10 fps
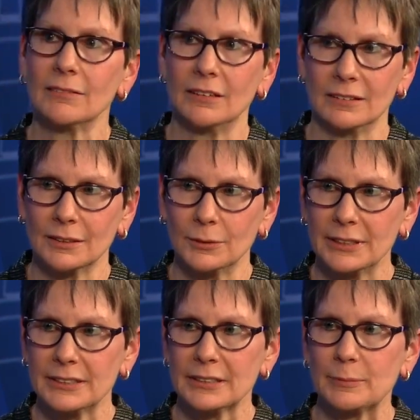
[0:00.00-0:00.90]
ongoing
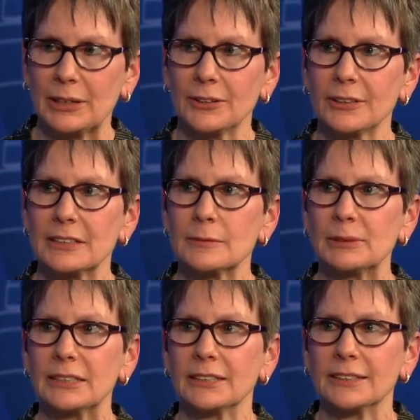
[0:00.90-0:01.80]
disparities
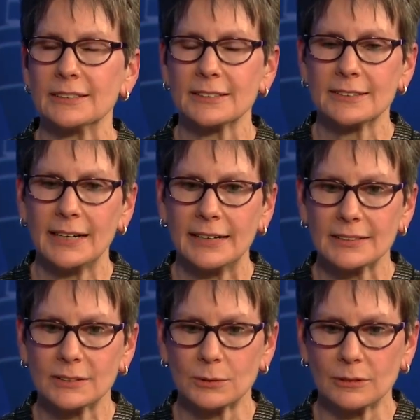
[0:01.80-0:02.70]
because that's
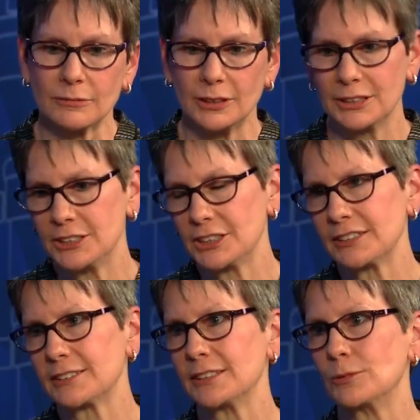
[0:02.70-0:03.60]
sort of
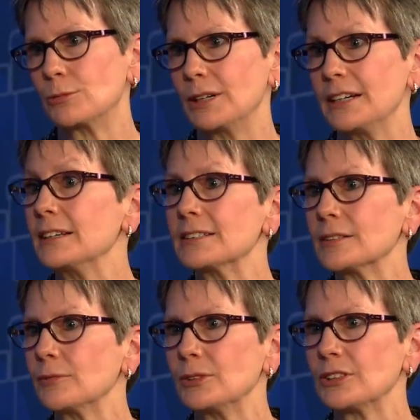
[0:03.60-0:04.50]
unadjusted rates
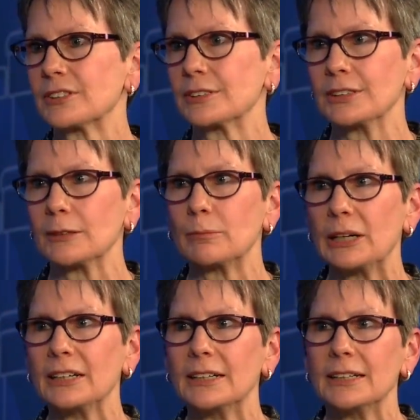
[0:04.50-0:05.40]
if you just look.
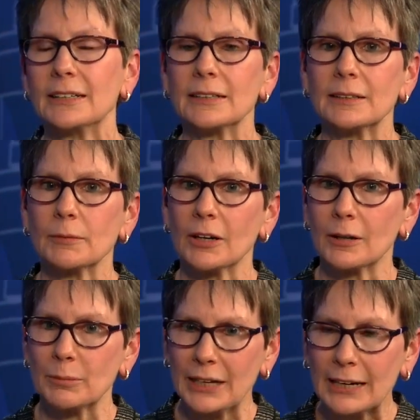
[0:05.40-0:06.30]
But our
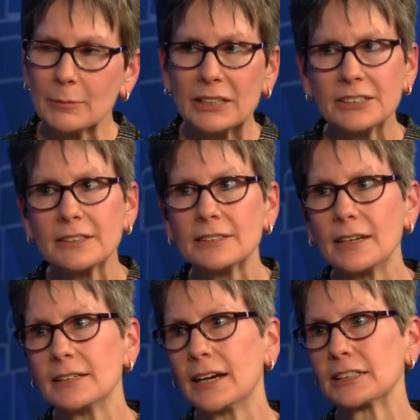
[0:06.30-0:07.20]
Black patients
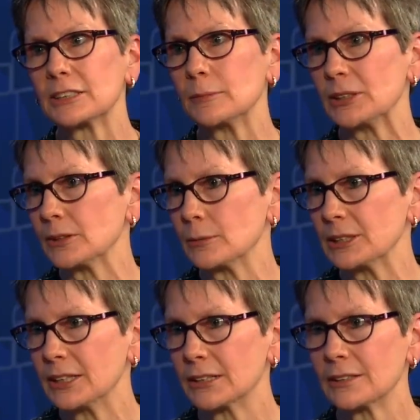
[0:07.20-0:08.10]
tend to actually be a little bit
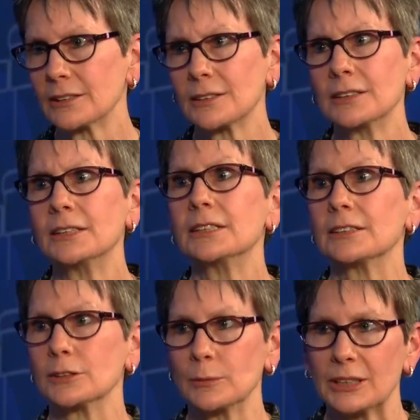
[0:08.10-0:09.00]
younger,
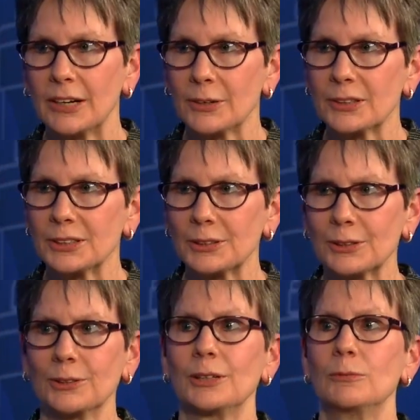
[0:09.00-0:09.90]
a little bit
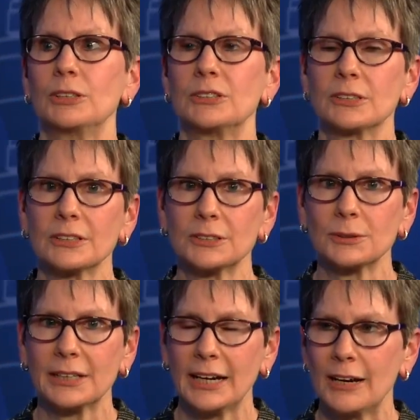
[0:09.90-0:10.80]
healthier, and when you start to
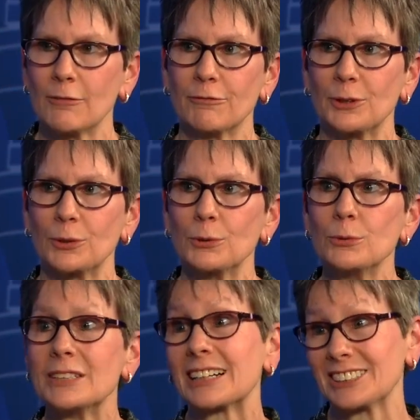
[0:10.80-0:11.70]
account for
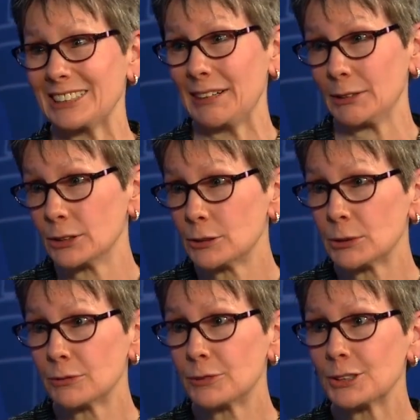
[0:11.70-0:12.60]
who's actually
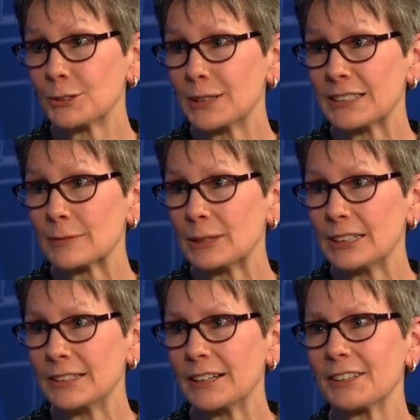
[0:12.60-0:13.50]
eligible for a
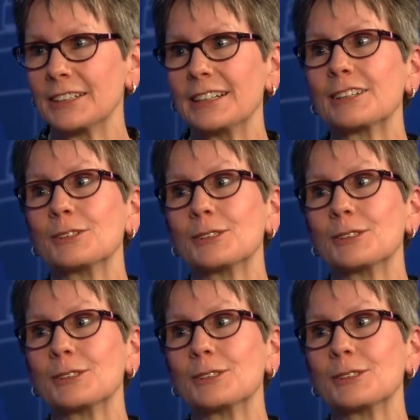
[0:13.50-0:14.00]
transplant, I think